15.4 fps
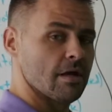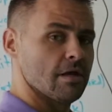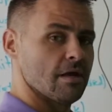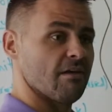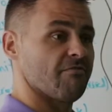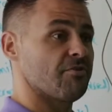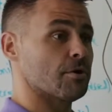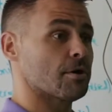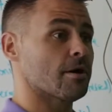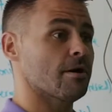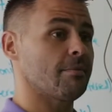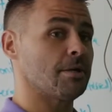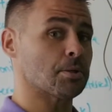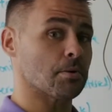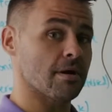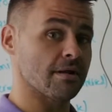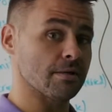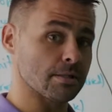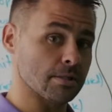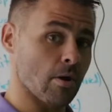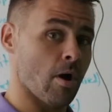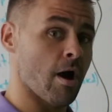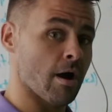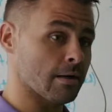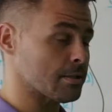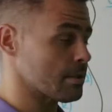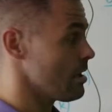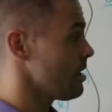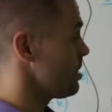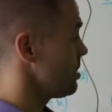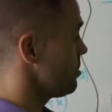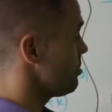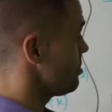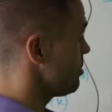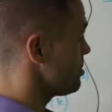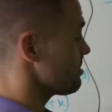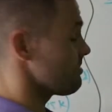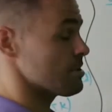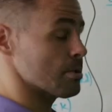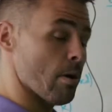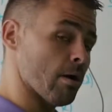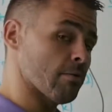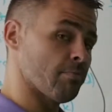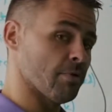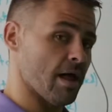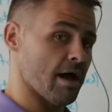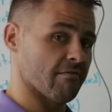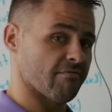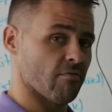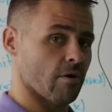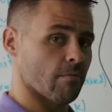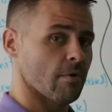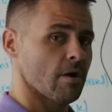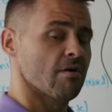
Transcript: If you're going to be trading stocks, you use a stock platform.